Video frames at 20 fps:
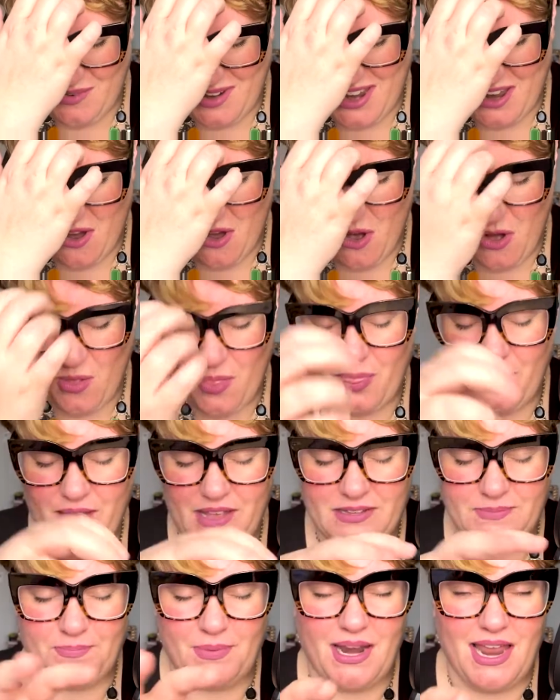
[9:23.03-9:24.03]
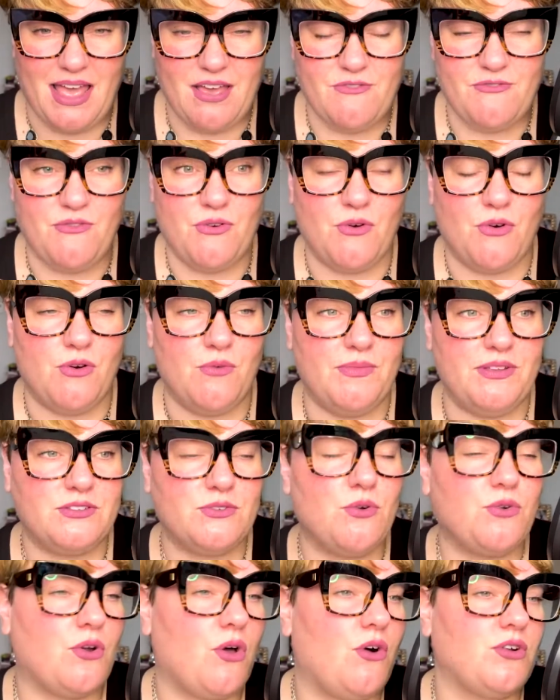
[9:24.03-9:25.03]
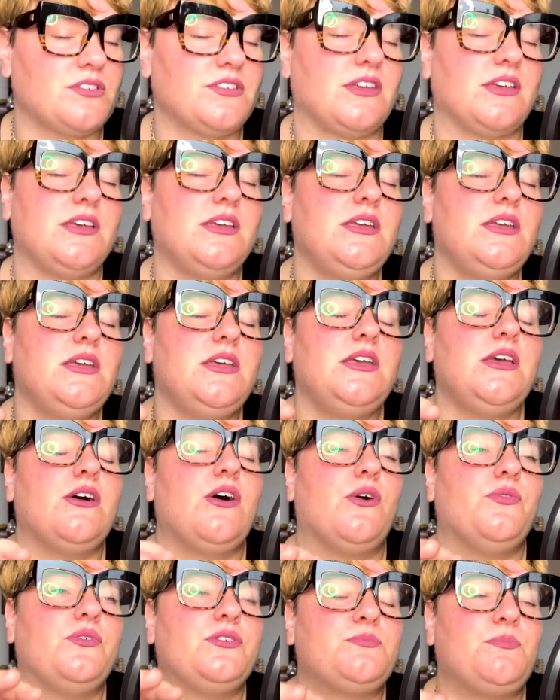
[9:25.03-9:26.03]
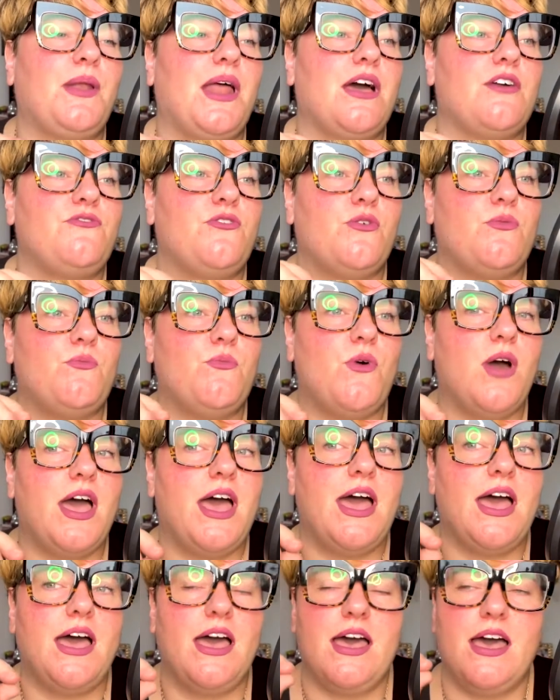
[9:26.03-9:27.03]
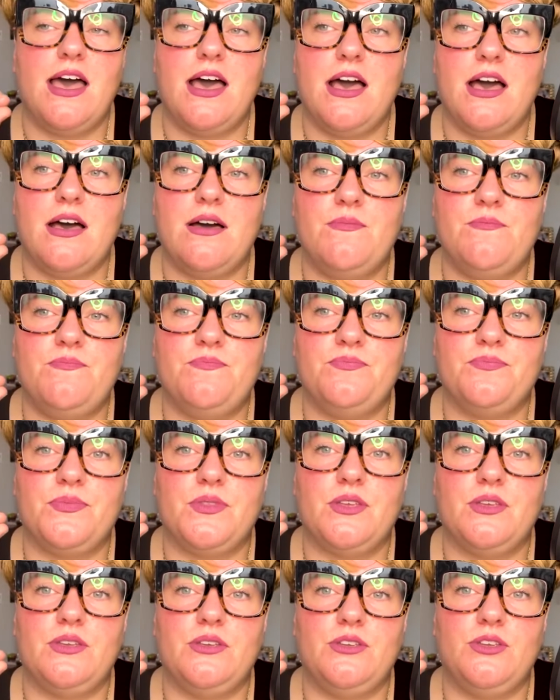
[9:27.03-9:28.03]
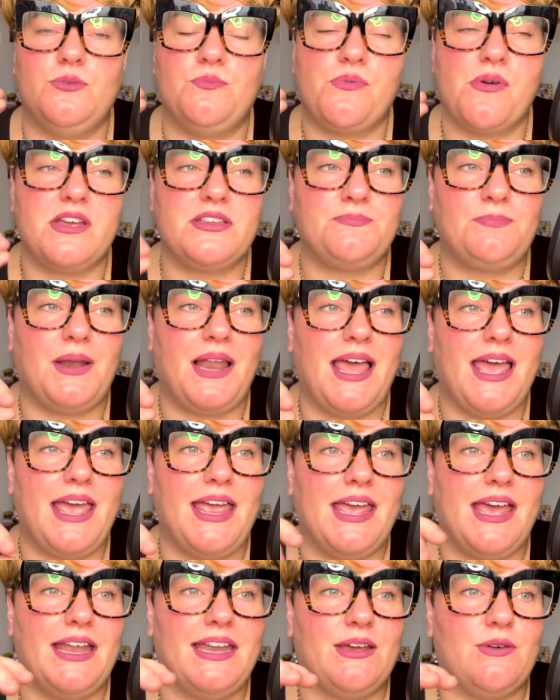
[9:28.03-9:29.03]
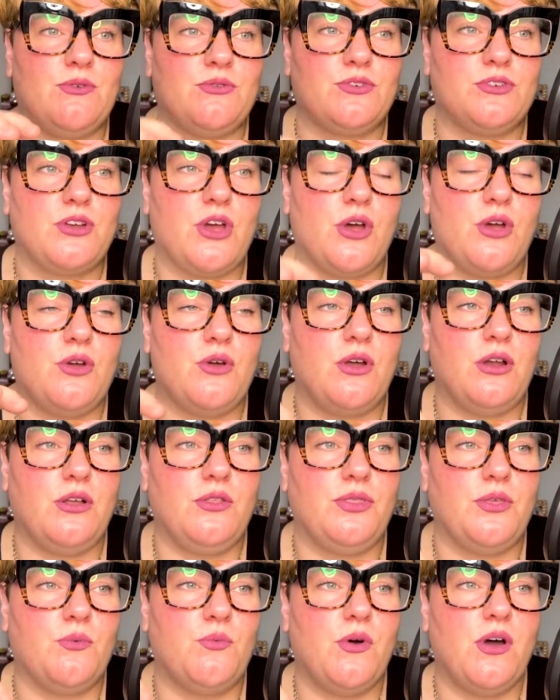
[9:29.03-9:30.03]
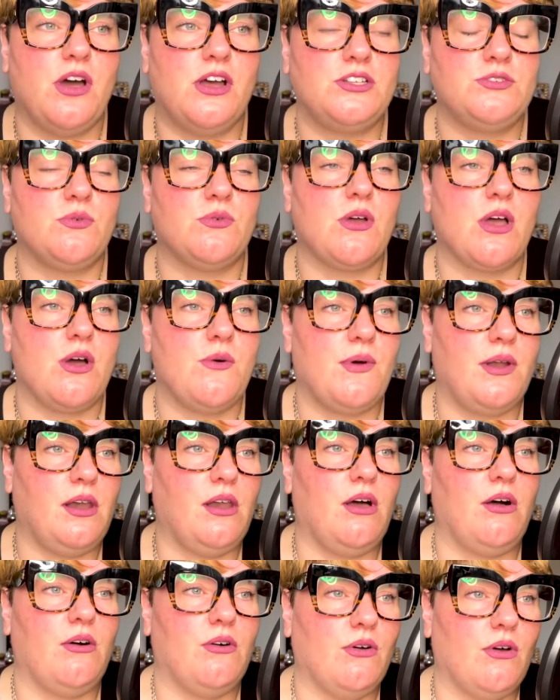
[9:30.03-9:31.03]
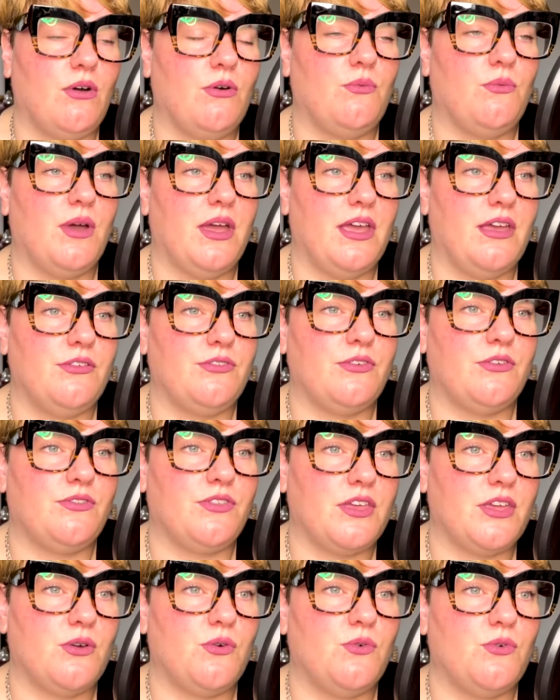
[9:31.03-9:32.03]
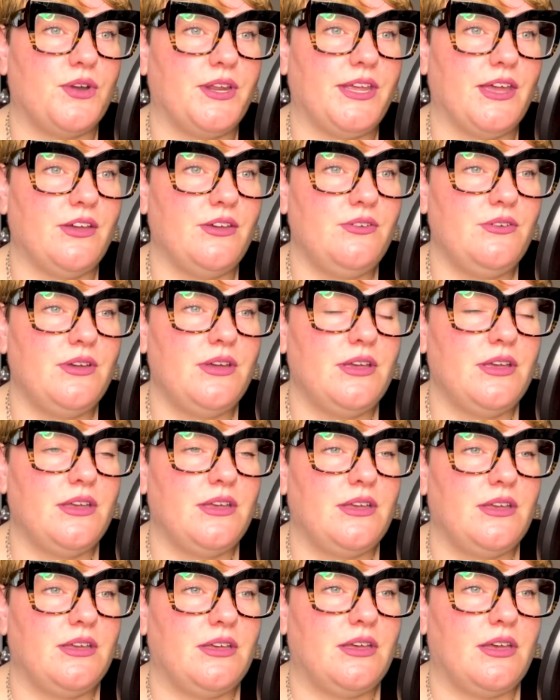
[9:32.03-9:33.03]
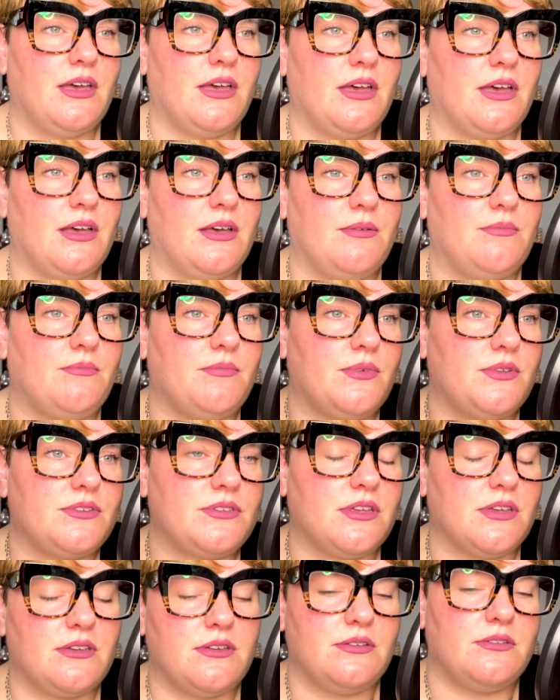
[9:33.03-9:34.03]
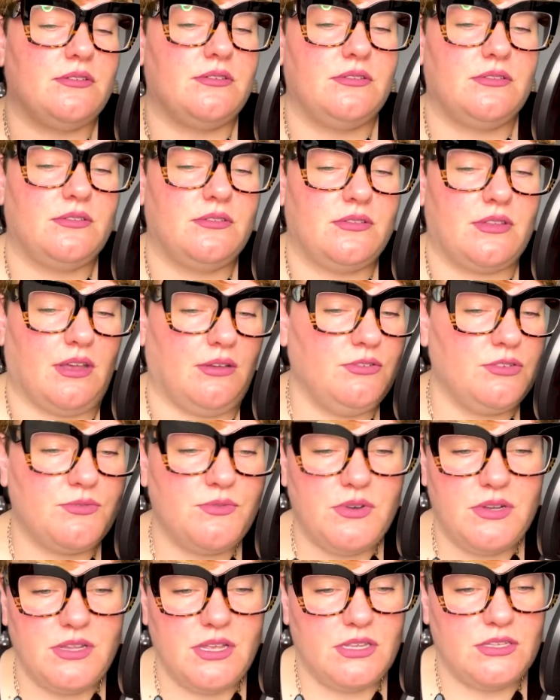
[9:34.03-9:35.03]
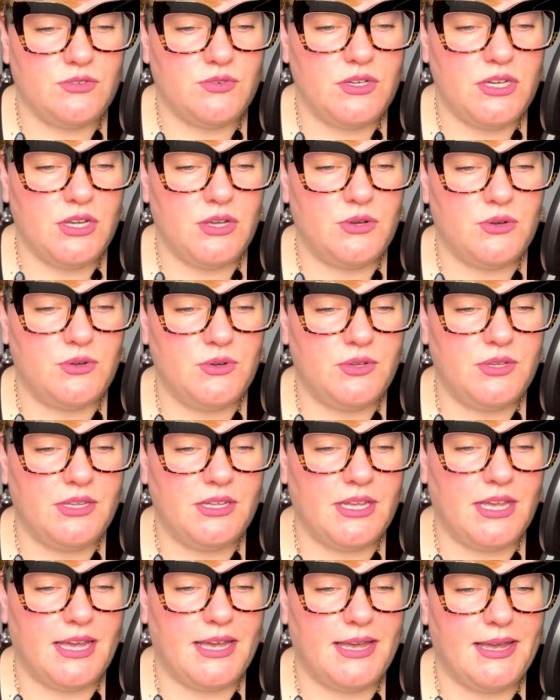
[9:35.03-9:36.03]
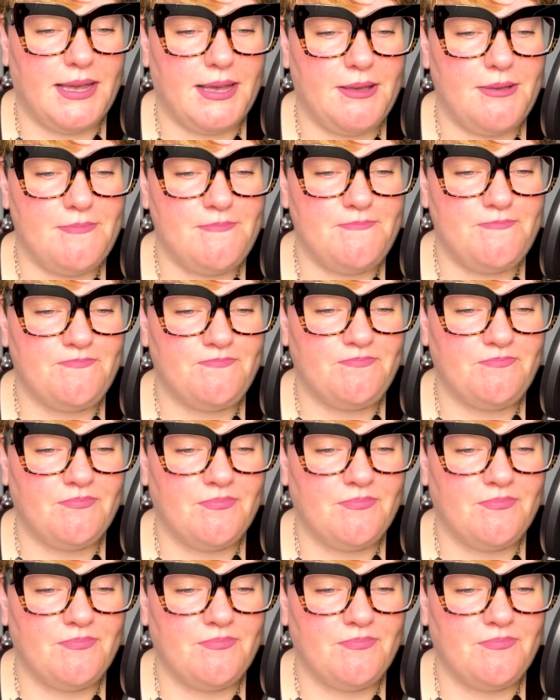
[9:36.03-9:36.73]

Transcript: it on this platform. It's called Otter, on this platform where you press play and it will go, the words will go along with the audio. So that's really cool. Yeah. And